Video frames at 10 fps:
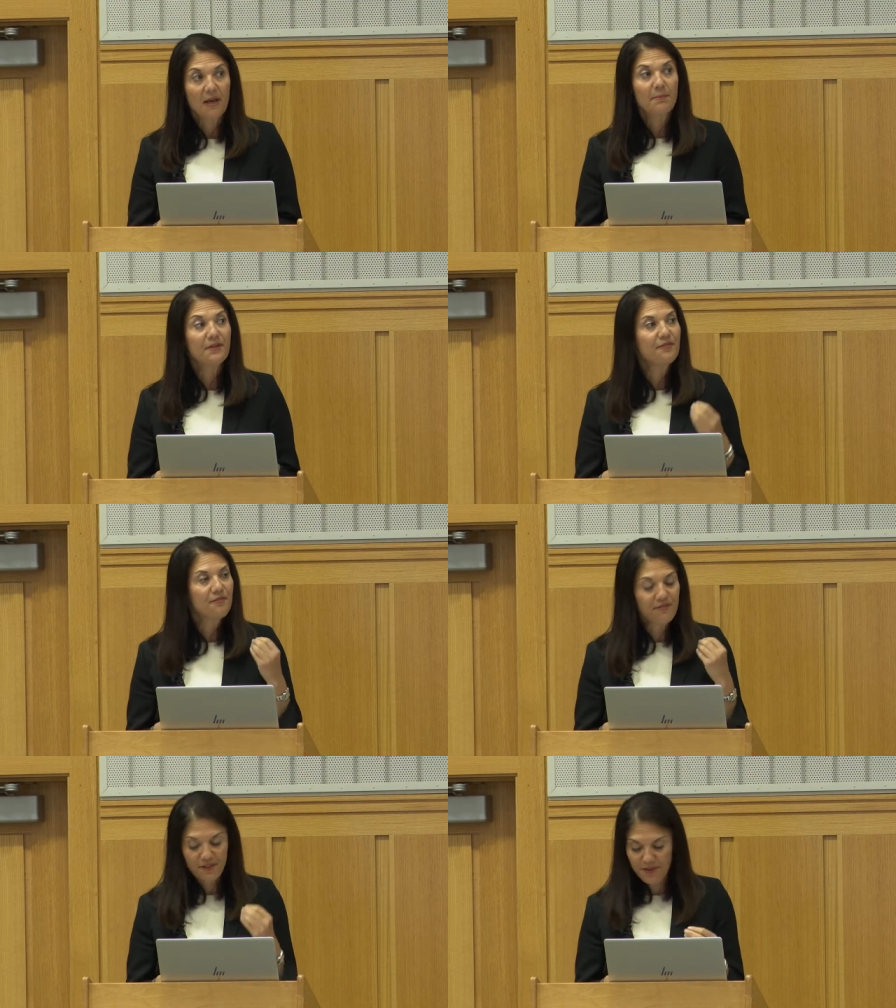but
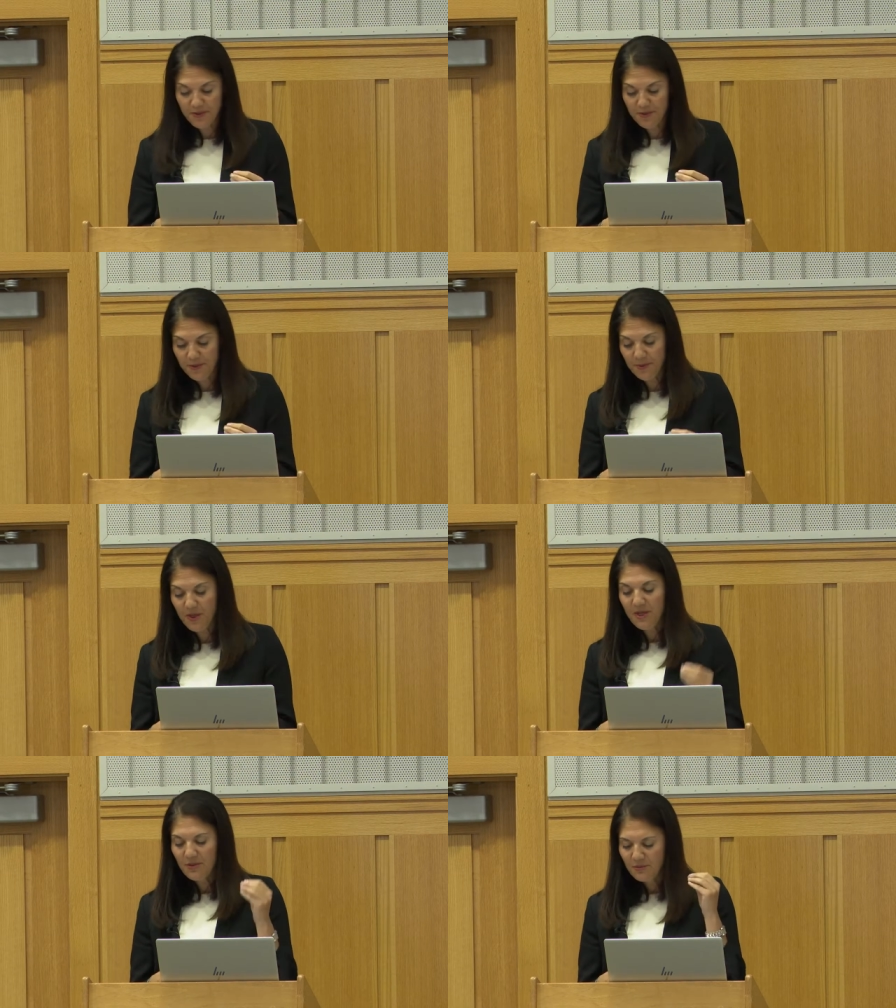few
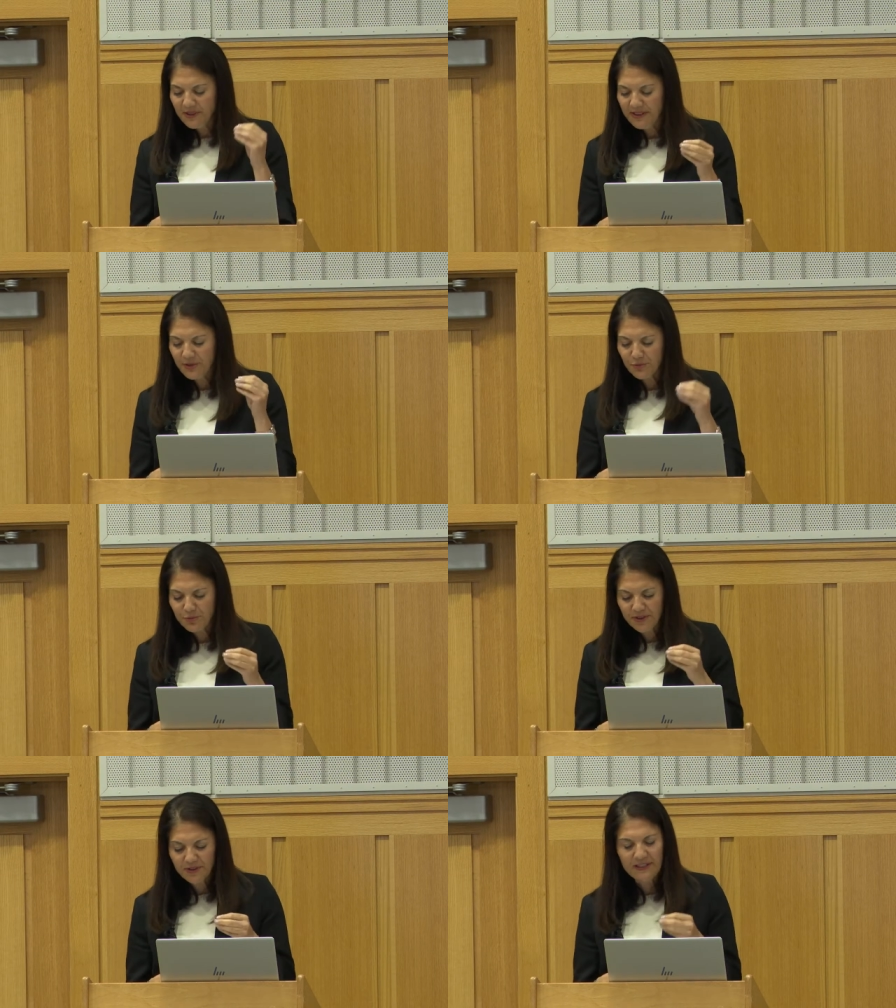really
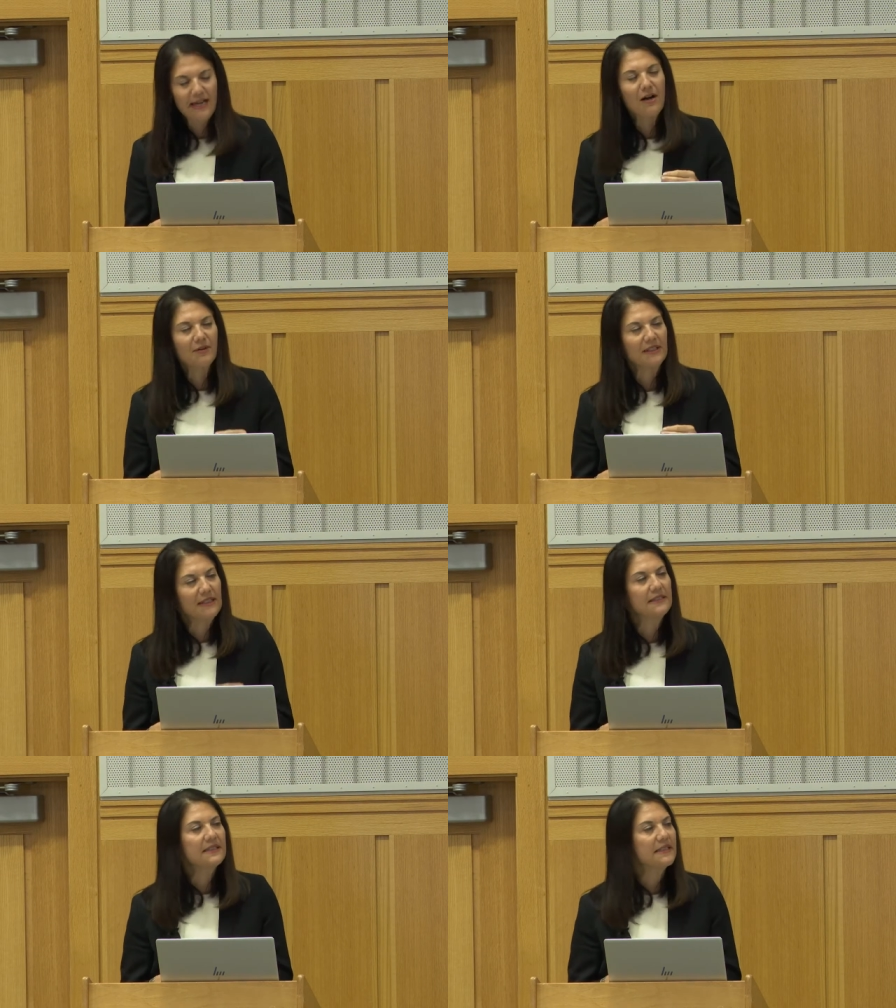drill down
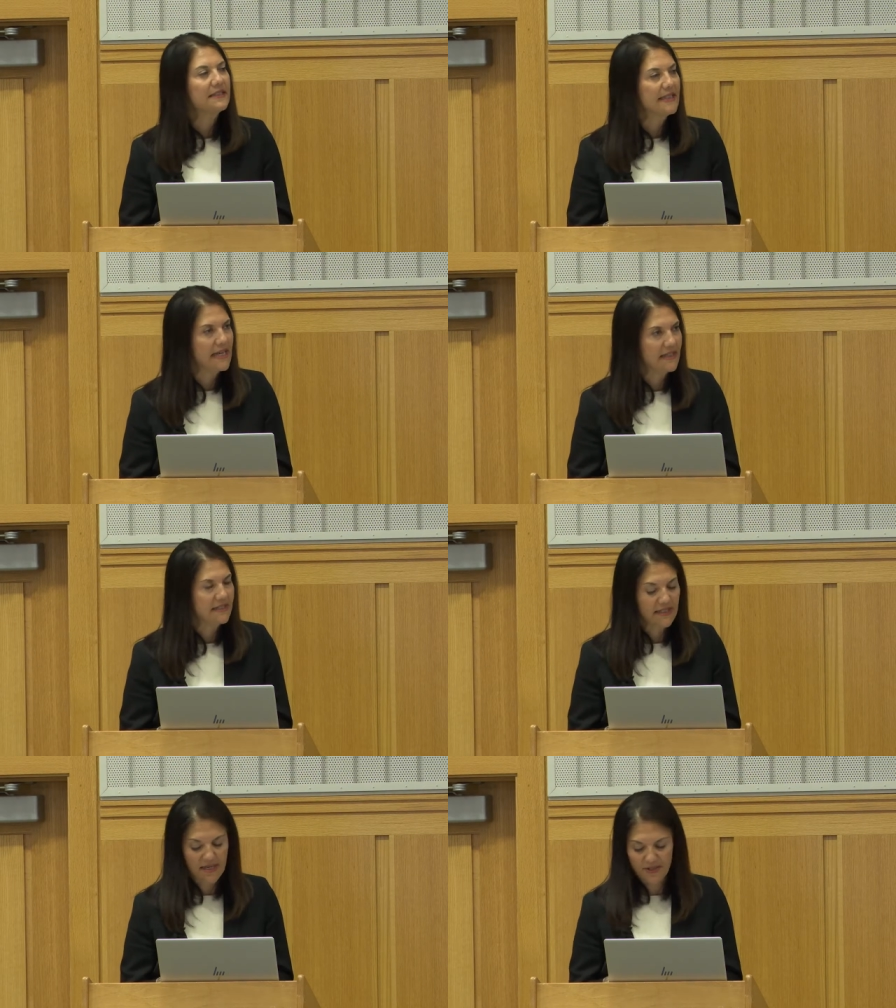into the data
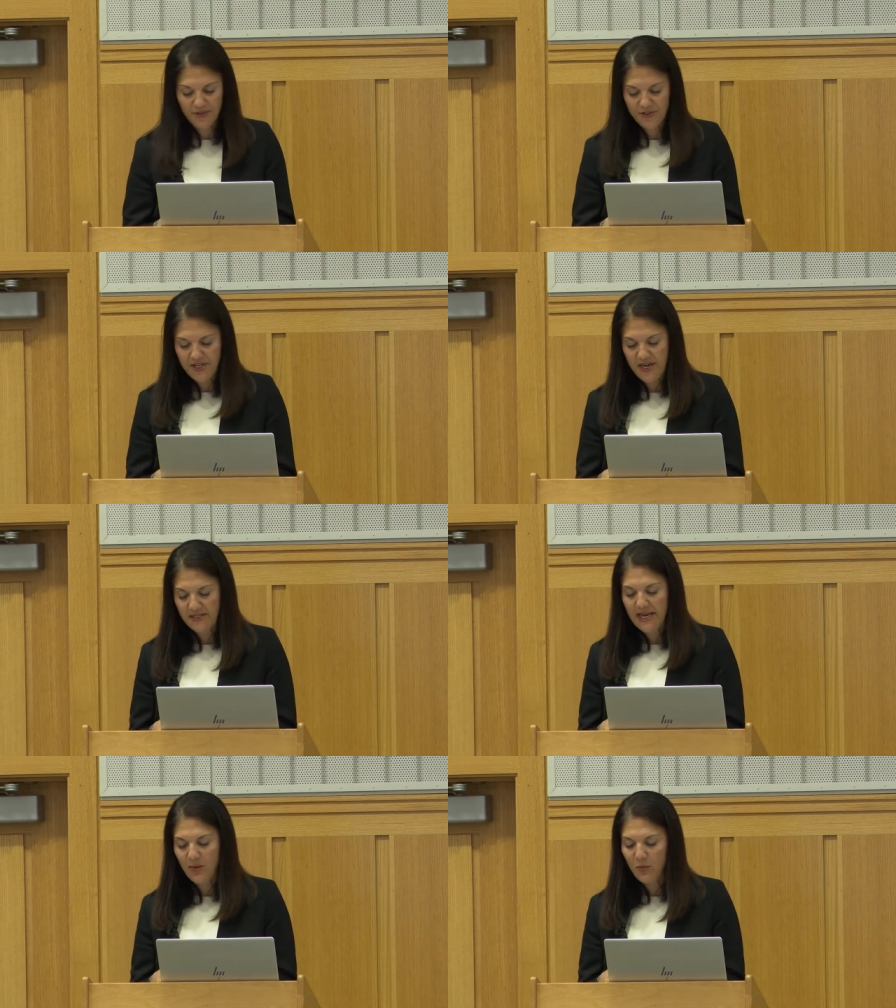to understand
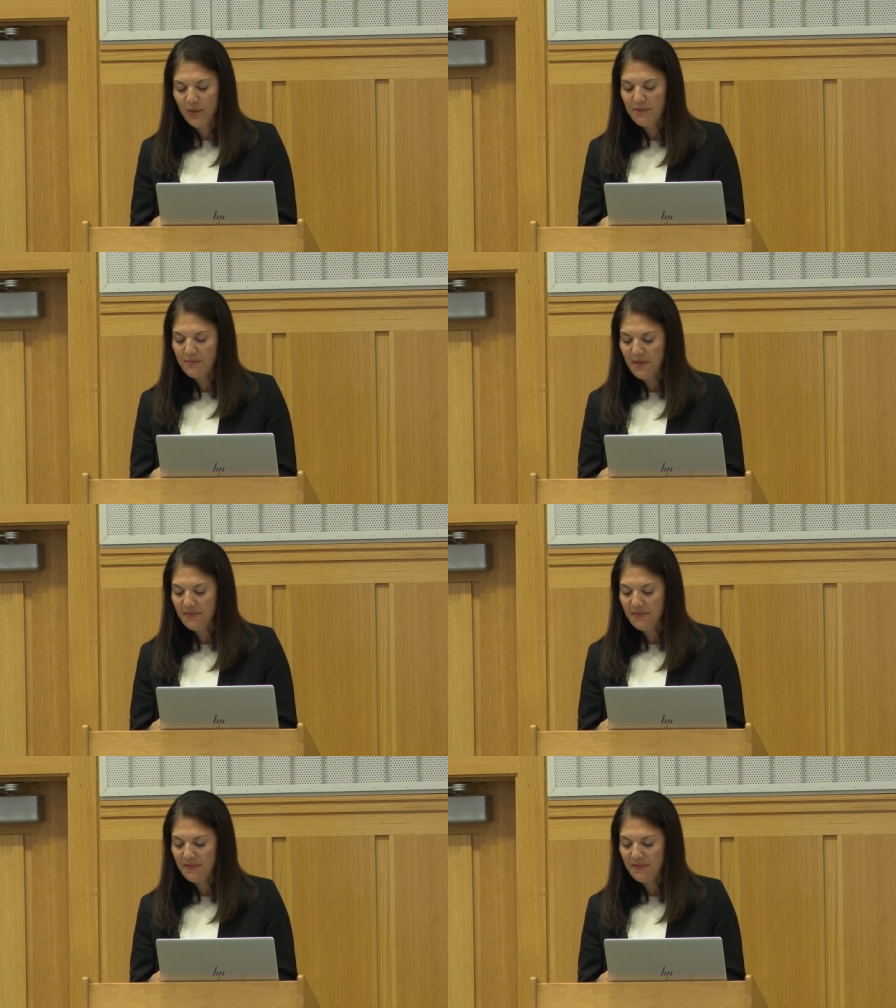how women may